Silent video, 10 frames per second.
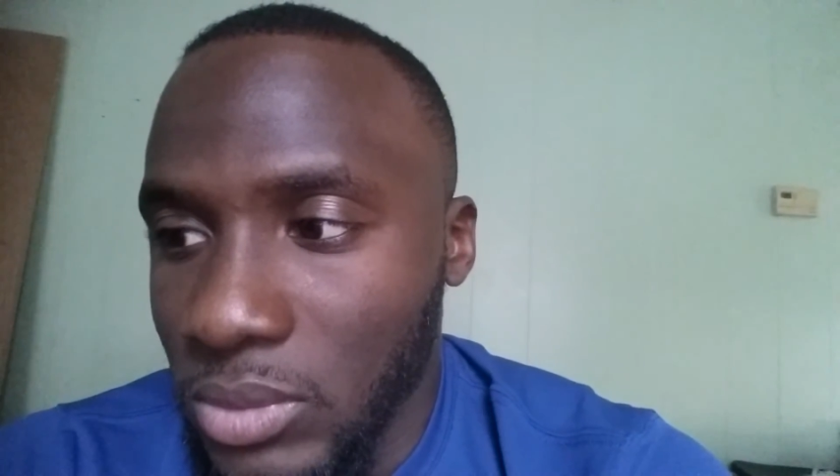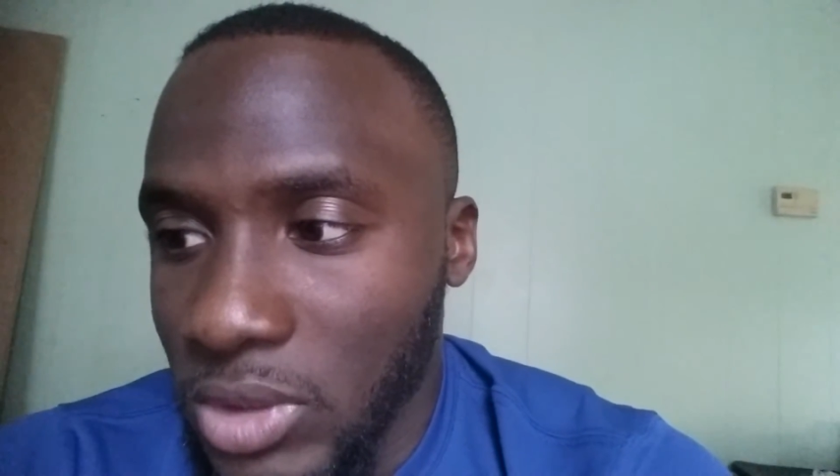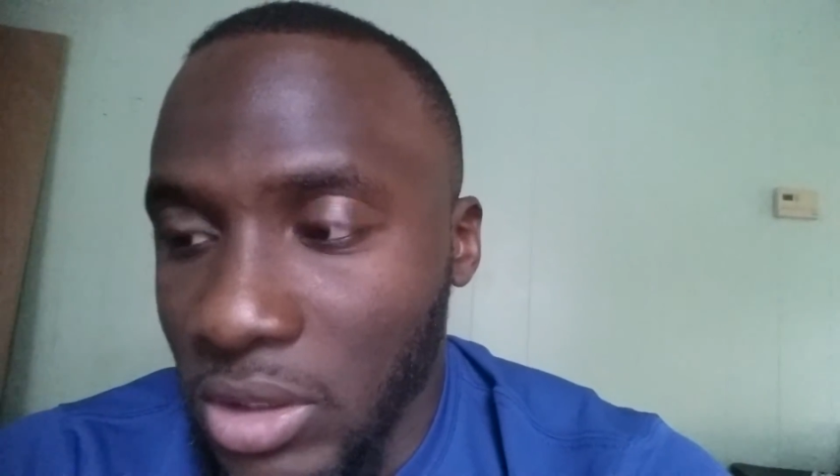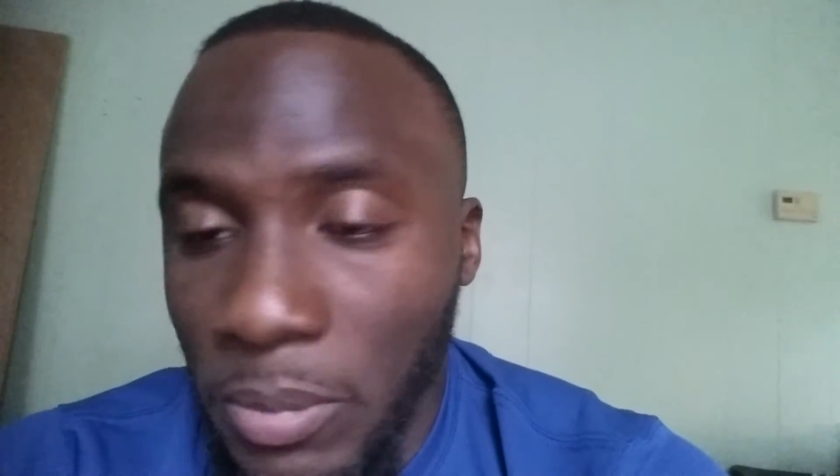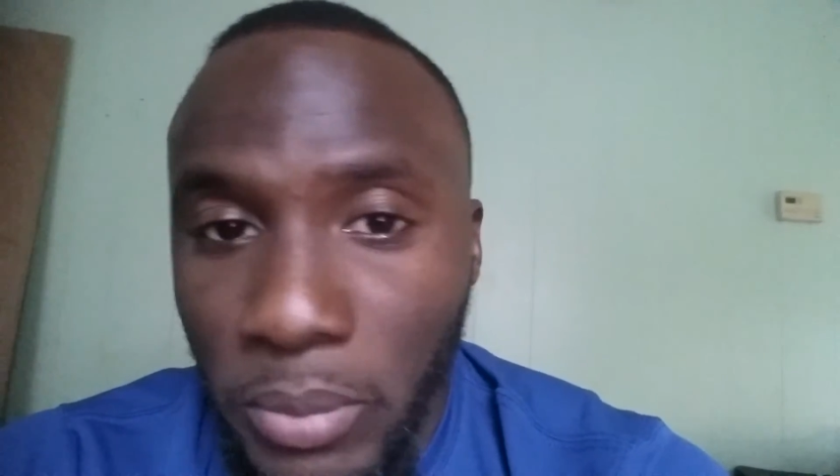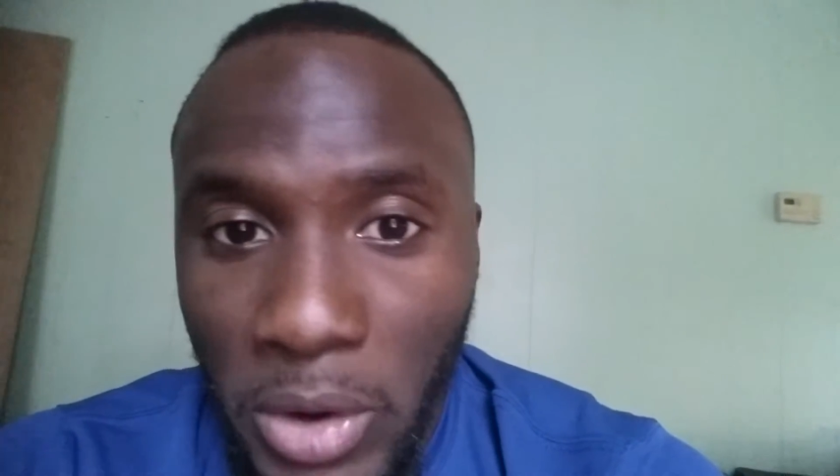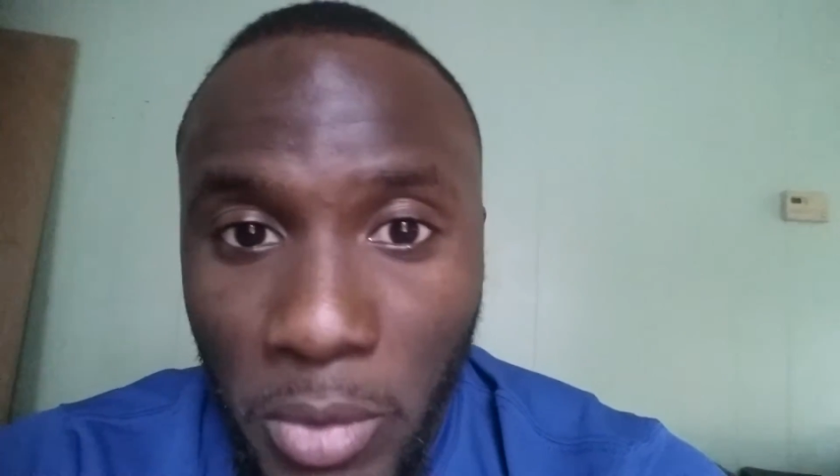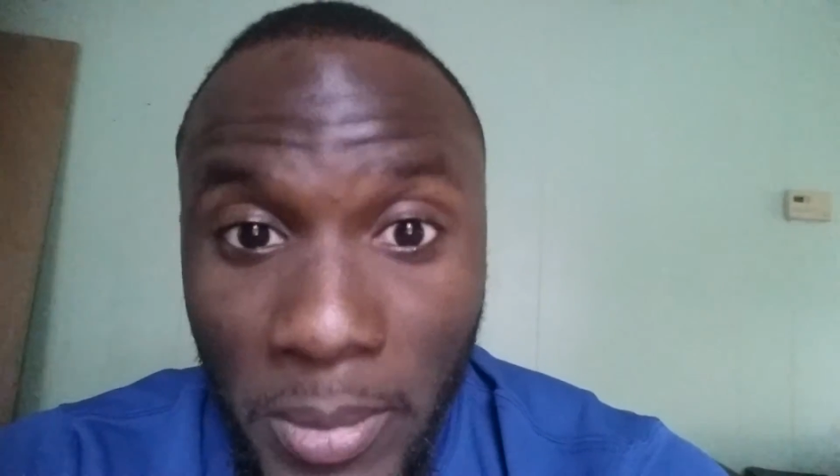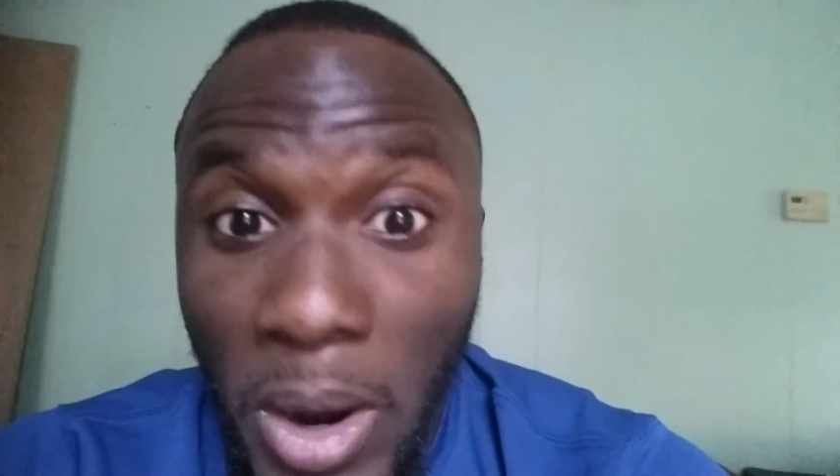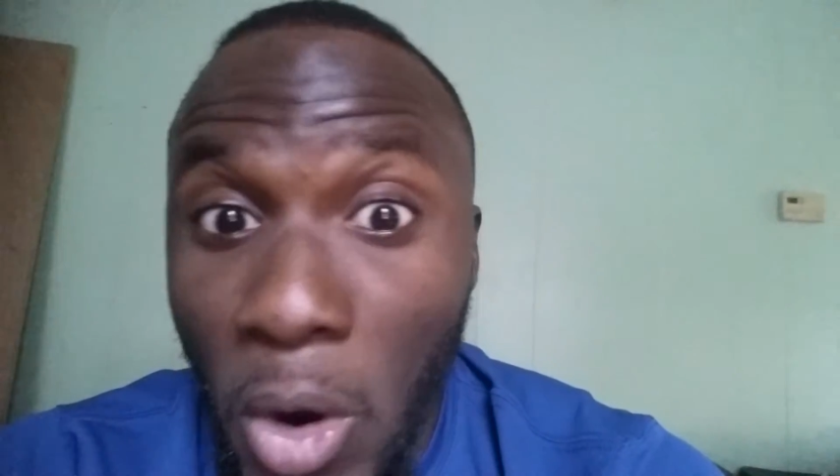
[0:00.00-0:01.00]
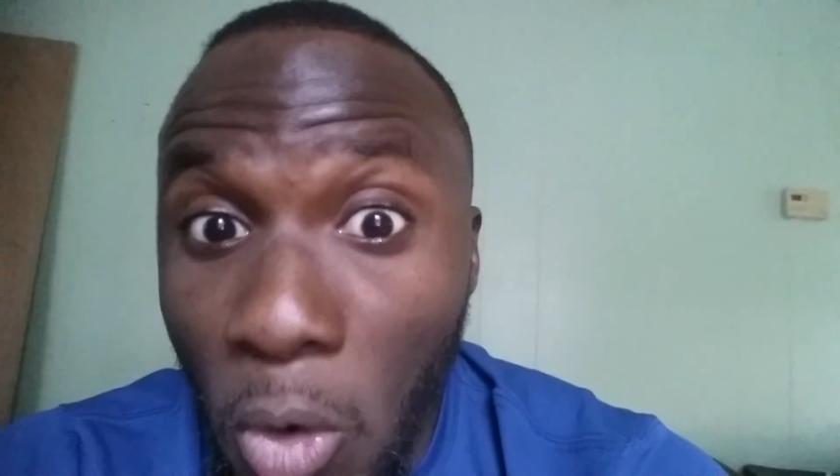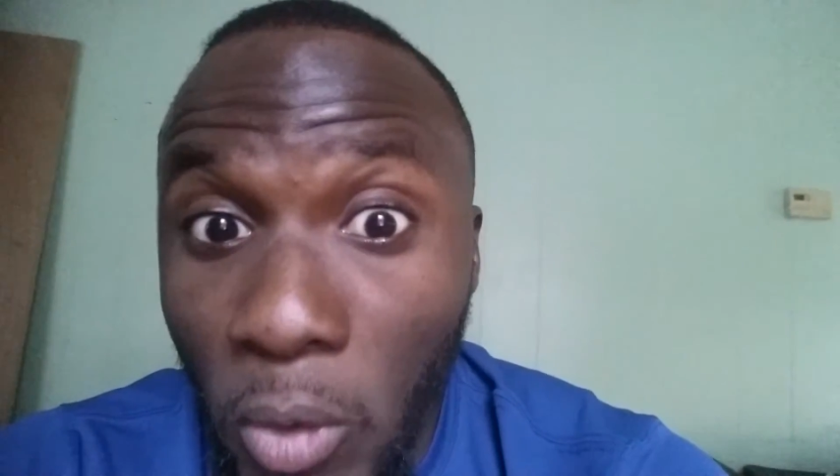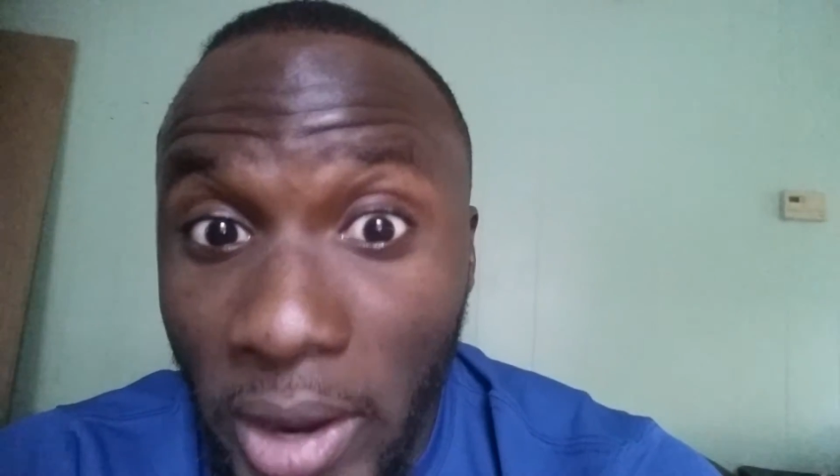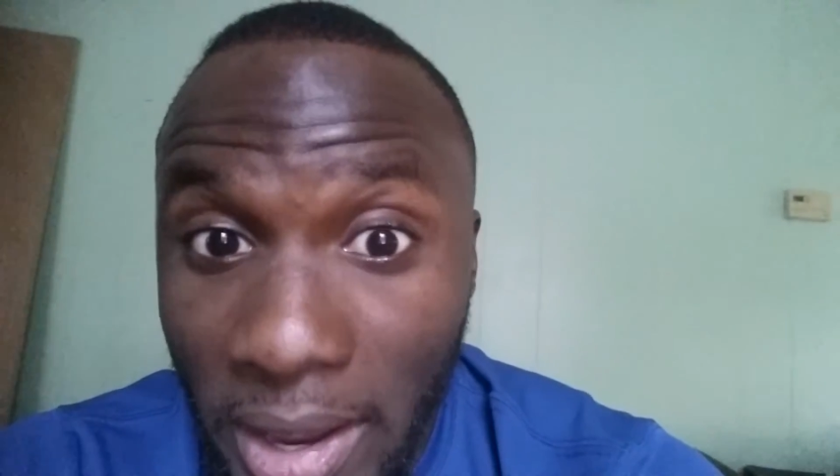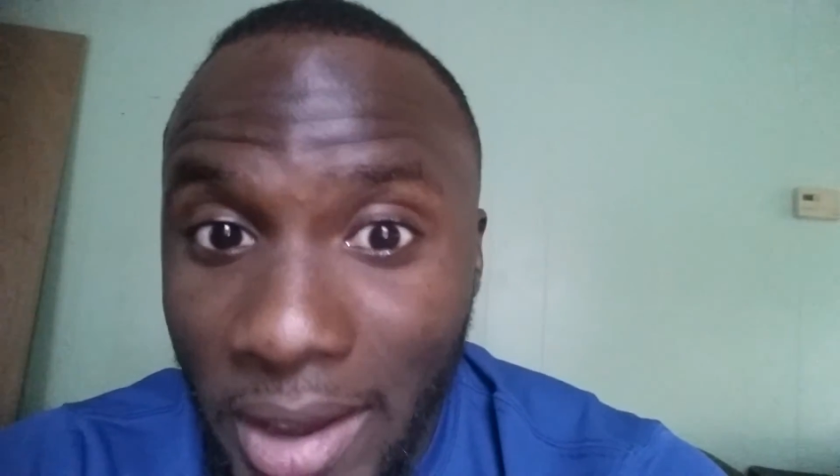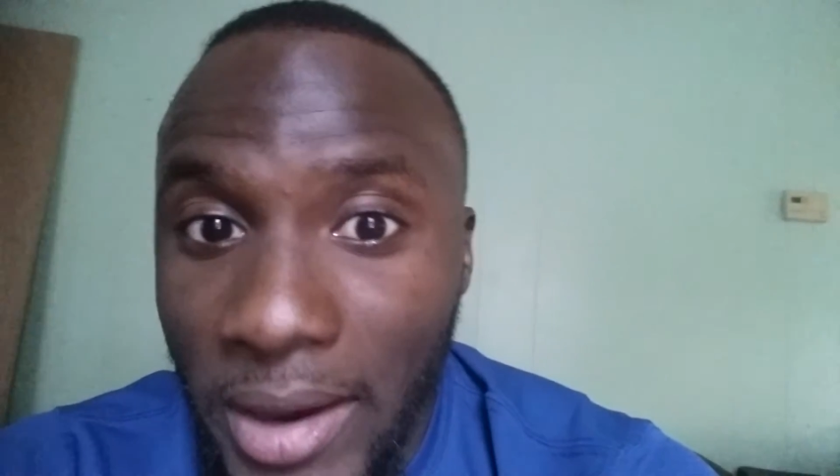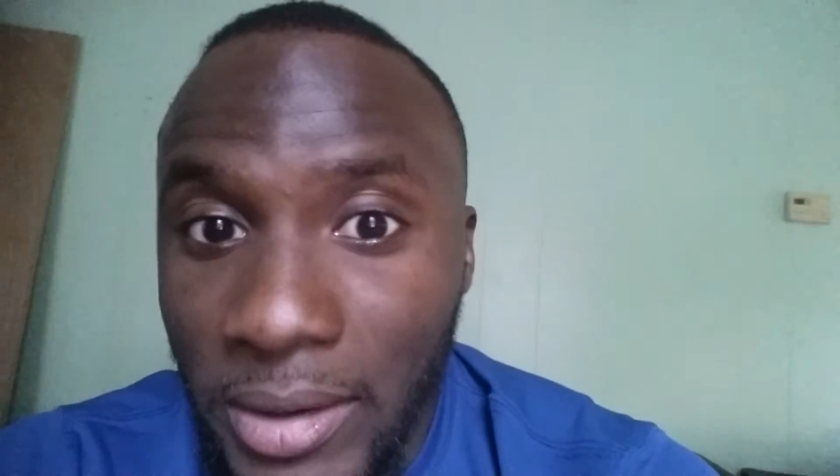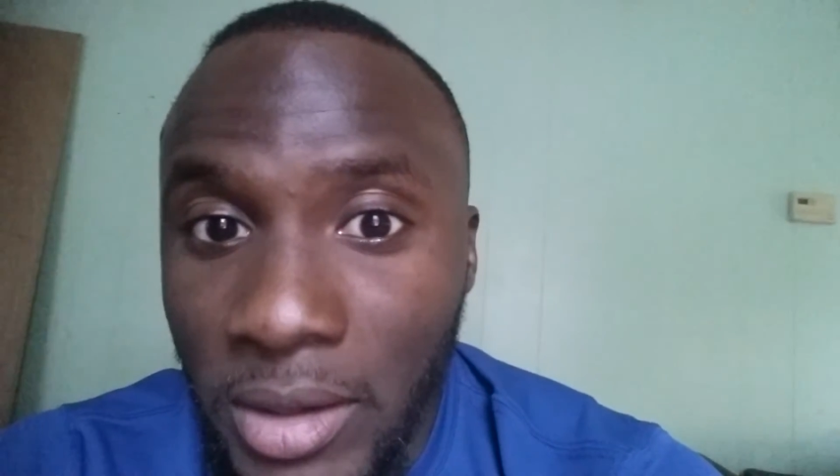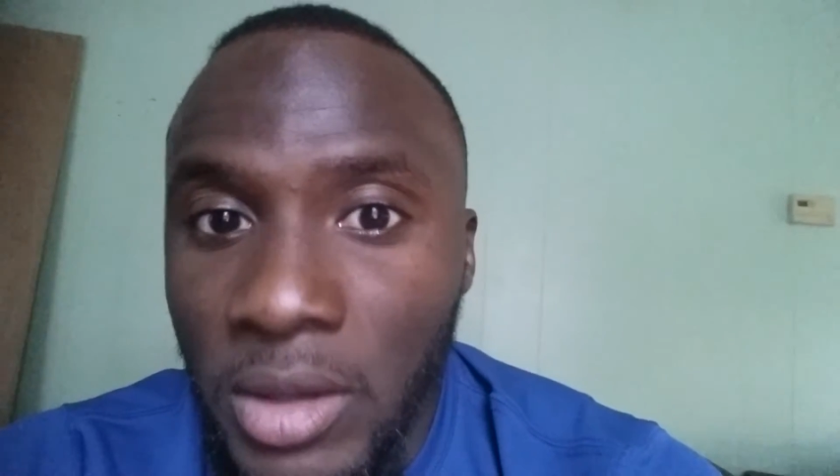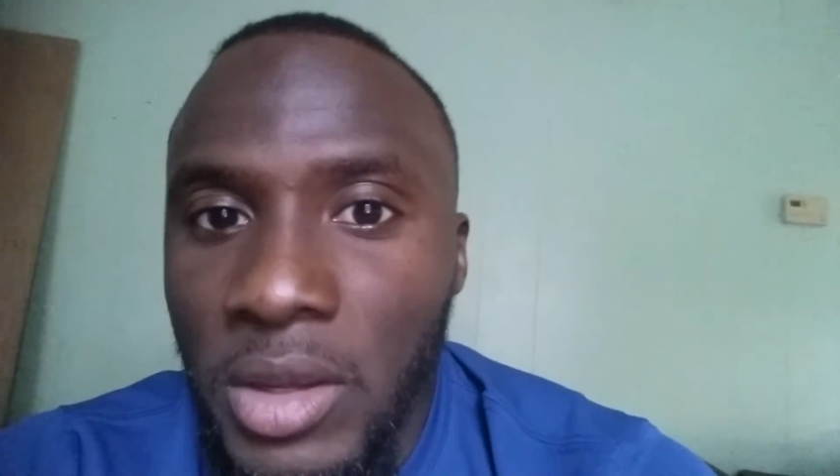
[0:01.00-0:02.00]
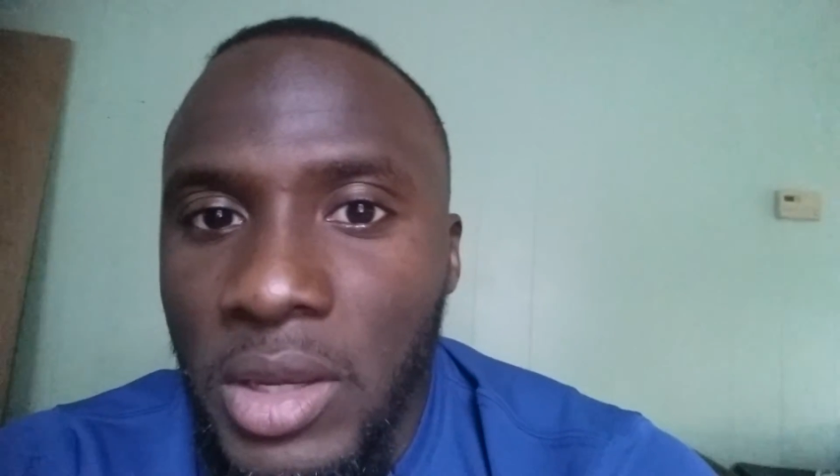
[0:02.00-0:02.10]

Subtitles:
to the point where my whole hand